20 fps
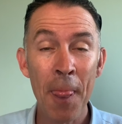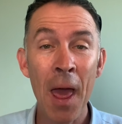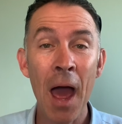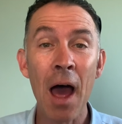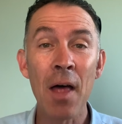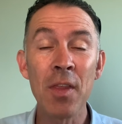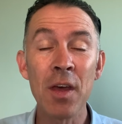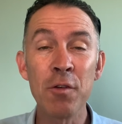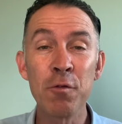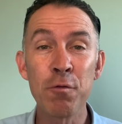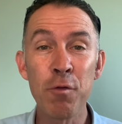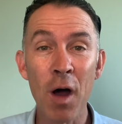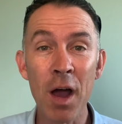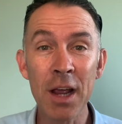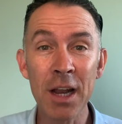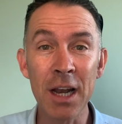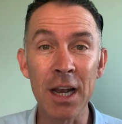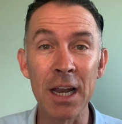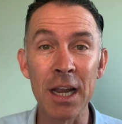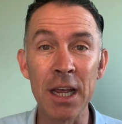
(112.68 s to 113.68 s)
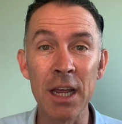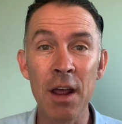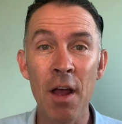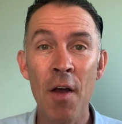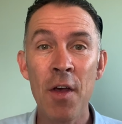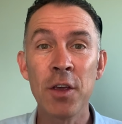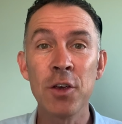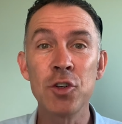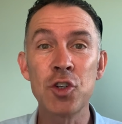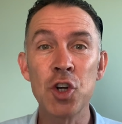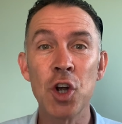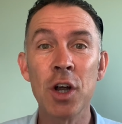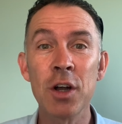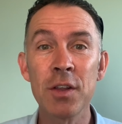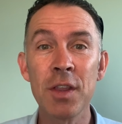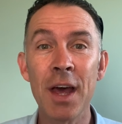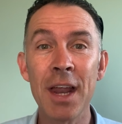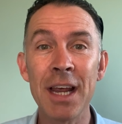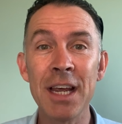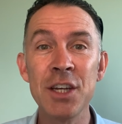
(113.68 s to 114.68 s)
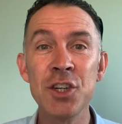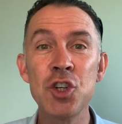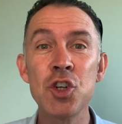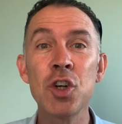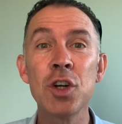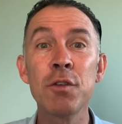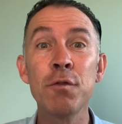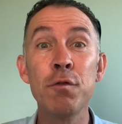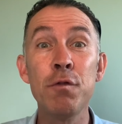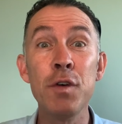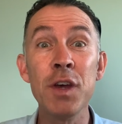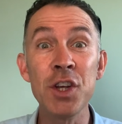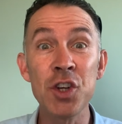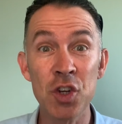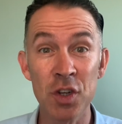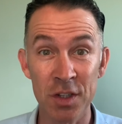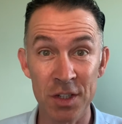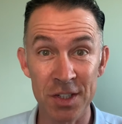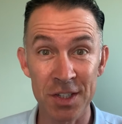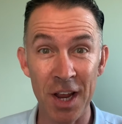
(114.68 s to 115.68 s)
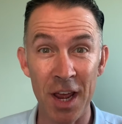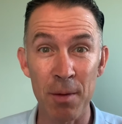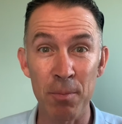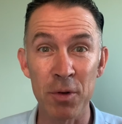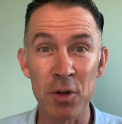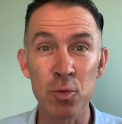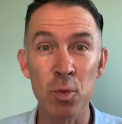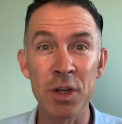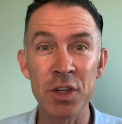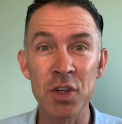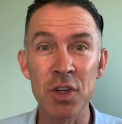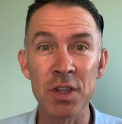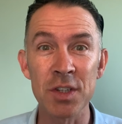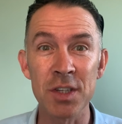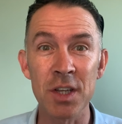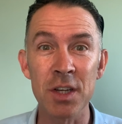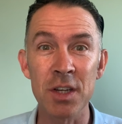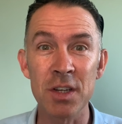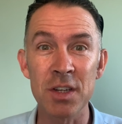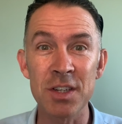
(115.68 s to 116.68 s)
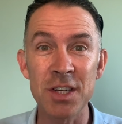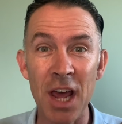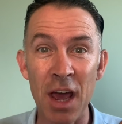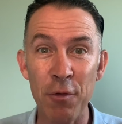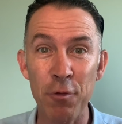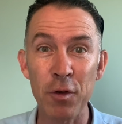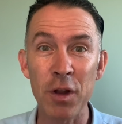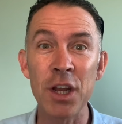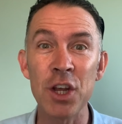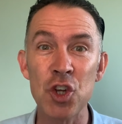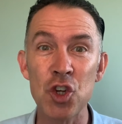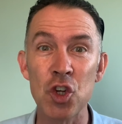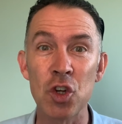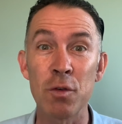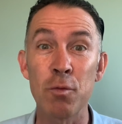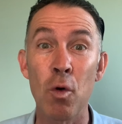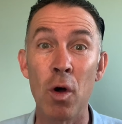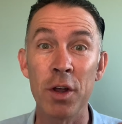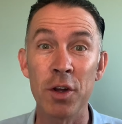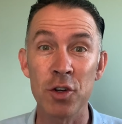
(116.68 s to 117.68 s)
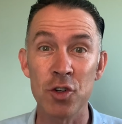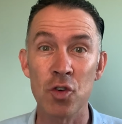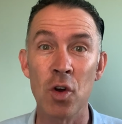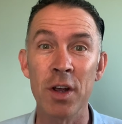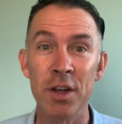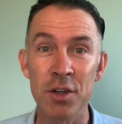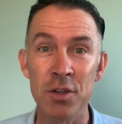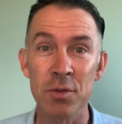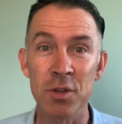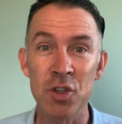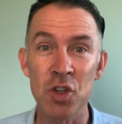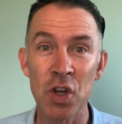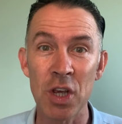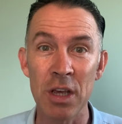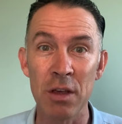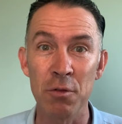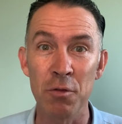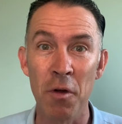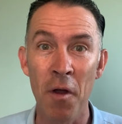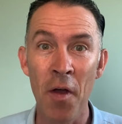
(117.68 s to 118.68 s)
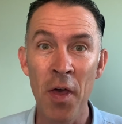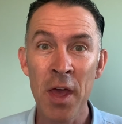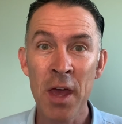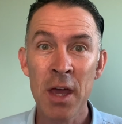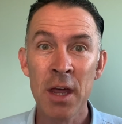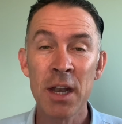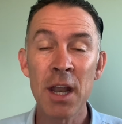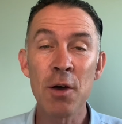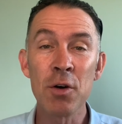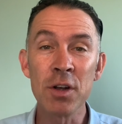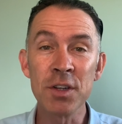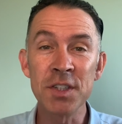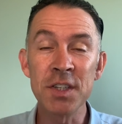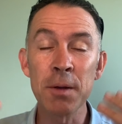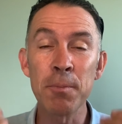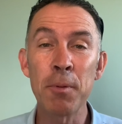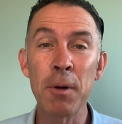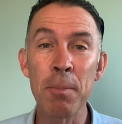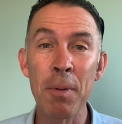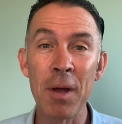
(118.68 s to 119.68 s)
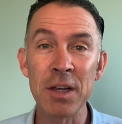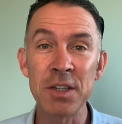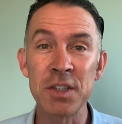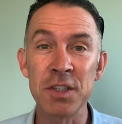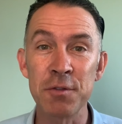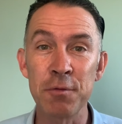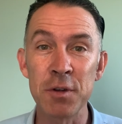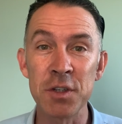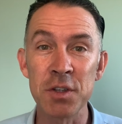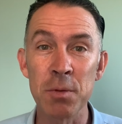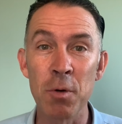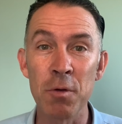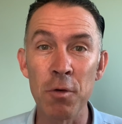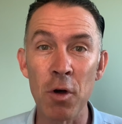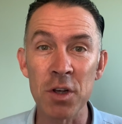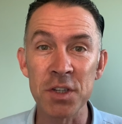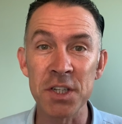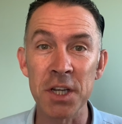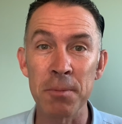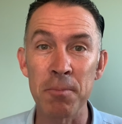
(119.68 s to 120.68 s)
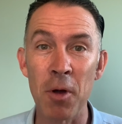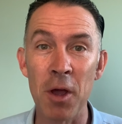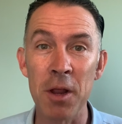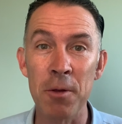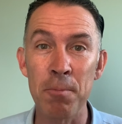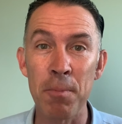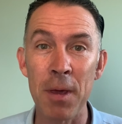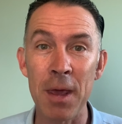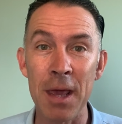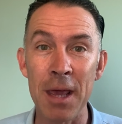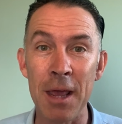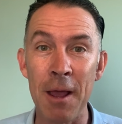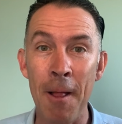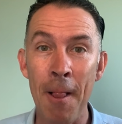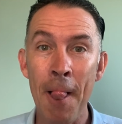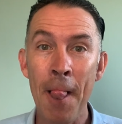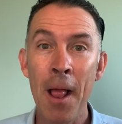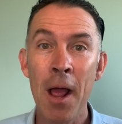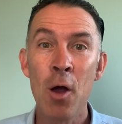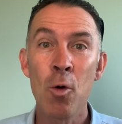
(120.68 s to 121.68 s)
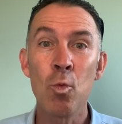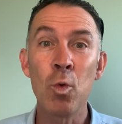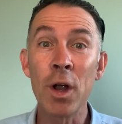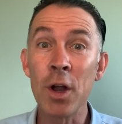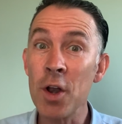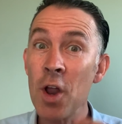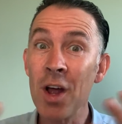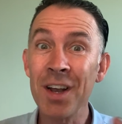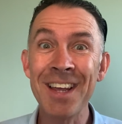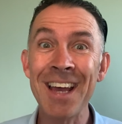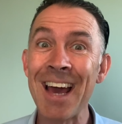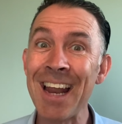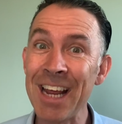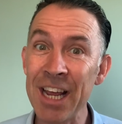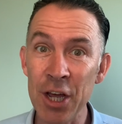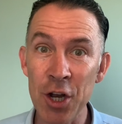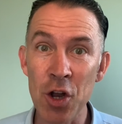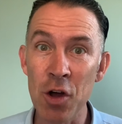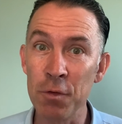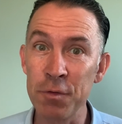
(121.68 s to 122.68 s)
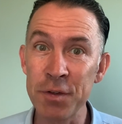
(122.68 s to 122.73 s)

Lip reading: And then finally, you turn that into your vision statement, which is the definition of what you're trying to achieve. Now, on a simpler basis for some of us, it might be, we're not getting enough